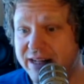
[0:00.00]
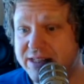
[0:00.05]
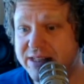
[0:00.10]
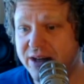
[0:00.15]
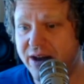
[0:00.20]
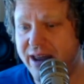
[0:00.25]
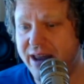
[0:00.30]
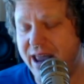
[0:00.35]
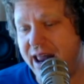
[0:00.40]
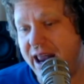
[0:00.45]

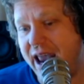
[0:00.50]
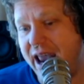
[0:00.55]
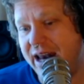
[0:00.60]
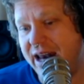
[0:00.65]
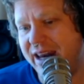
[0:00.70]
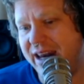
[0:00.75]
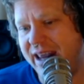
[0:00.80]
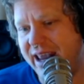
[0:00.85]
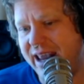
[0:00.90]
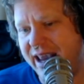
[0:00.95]
And
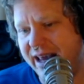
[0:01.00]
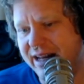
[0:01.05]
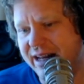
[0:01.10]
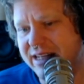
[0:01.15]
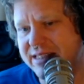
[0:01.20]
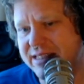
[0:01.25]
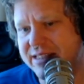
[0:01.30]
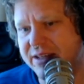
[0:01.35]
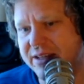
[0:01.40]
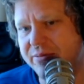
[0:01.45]
it
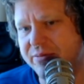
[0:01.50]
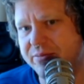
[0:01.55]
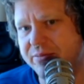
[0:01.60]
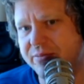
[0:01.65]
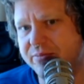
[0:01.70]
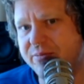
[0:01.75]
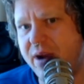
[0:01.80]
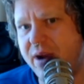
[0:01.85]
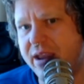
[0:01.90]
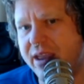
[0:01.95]
is a
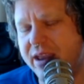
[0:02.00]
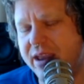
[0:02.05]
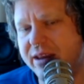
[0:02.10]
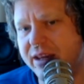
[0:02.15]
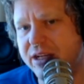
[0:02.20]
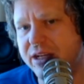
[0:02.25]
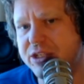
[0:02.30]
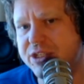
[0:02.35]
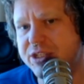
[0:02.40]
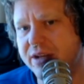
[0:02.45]

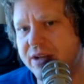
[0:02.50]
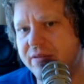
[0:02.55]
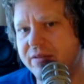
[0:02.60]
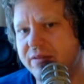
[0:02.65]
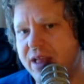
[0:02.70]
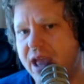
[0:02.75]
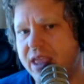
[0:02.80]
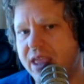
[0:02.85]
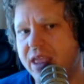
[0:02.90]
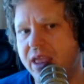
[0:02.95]
recognition of
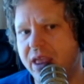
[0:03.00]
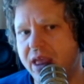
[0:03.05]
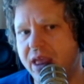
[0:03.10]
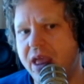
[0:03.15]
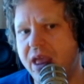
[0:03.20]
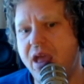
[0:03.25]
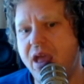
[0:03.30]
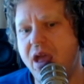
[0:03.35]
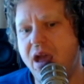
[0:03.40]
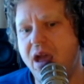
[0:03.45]
like,
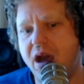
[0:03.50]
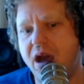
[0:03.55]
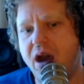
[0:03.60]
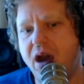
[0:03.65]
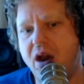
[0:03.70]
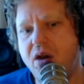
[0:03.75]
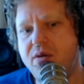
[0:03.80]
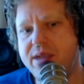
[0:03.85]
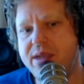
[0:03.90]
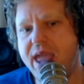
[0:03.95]

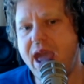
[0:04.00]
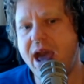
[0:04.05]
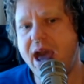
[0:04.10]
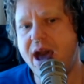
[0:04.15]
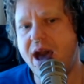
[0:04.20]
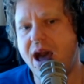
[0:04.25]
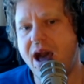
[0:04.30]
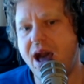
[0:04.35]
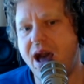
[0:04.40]
oh yeah,